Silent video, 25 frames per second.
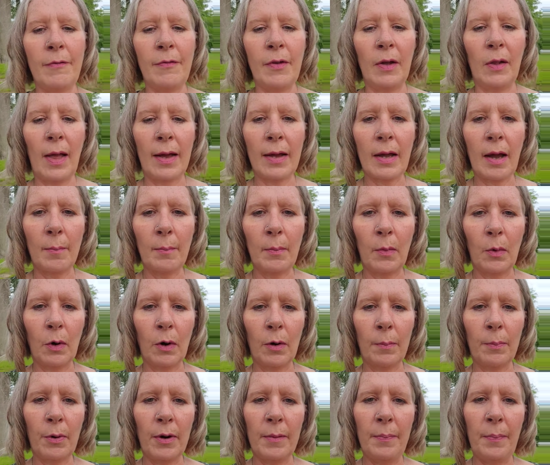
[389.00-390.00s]
feel like I'm more
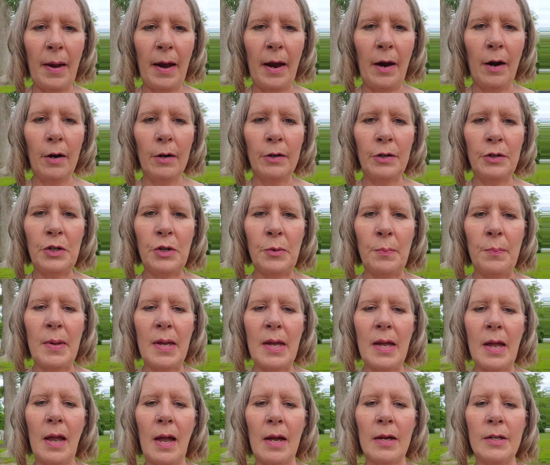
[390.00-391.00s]
prepared to
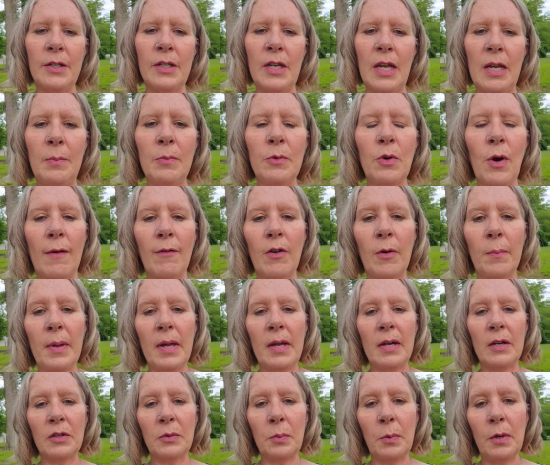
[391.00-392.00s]
be a team driver,
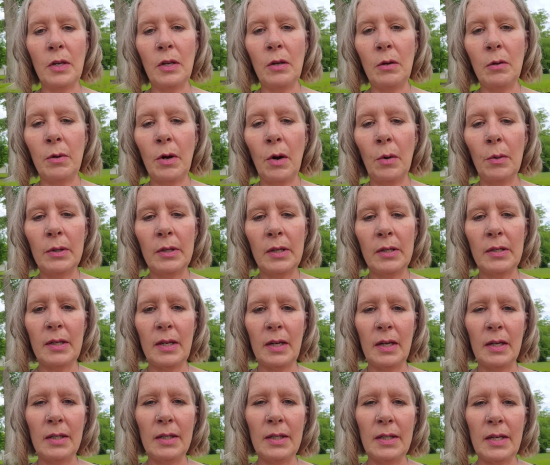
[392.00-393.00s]
because when you go into
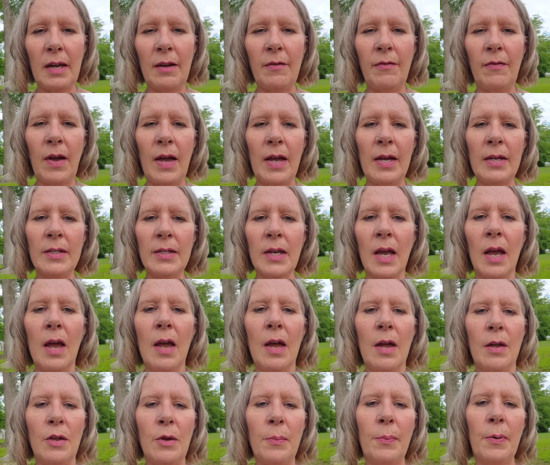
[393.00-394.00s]
TNT phase,
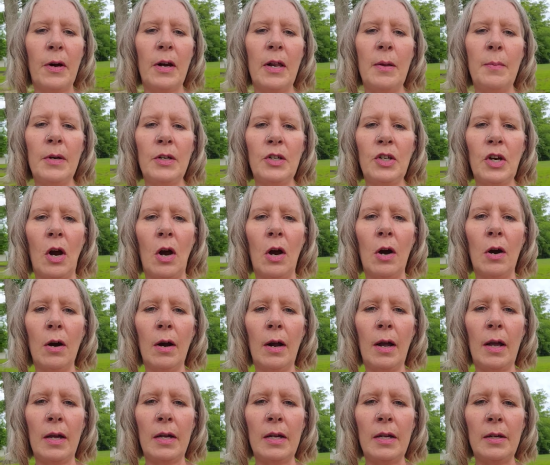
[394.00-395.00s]
you pretty much
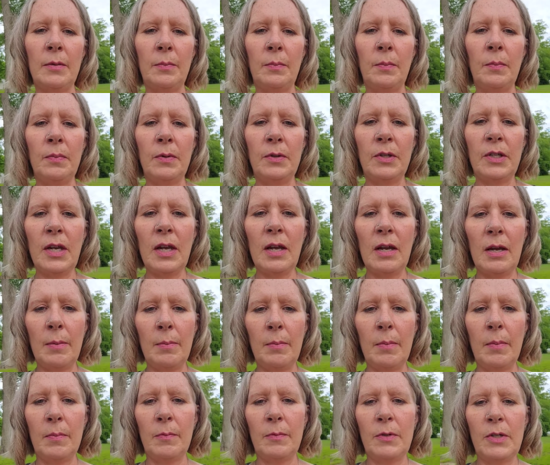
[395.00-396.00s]
are a
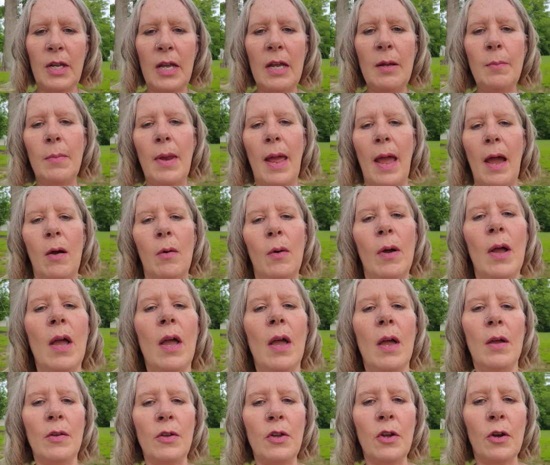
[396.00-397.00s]
team now.
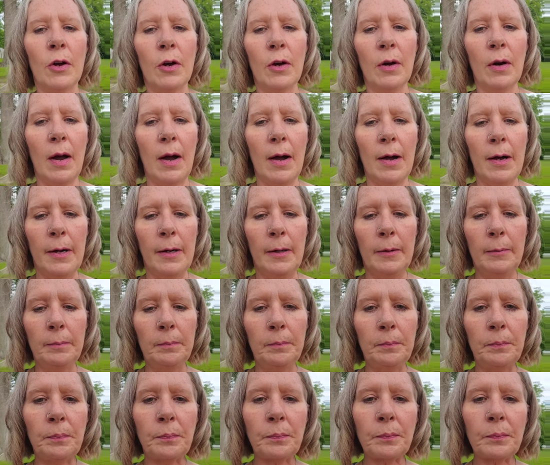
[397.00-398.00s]

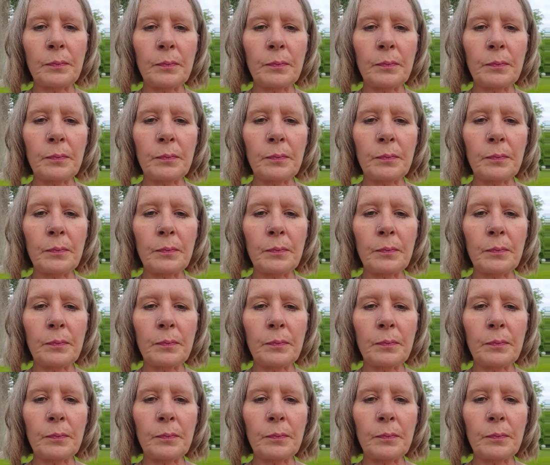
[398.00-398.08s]
And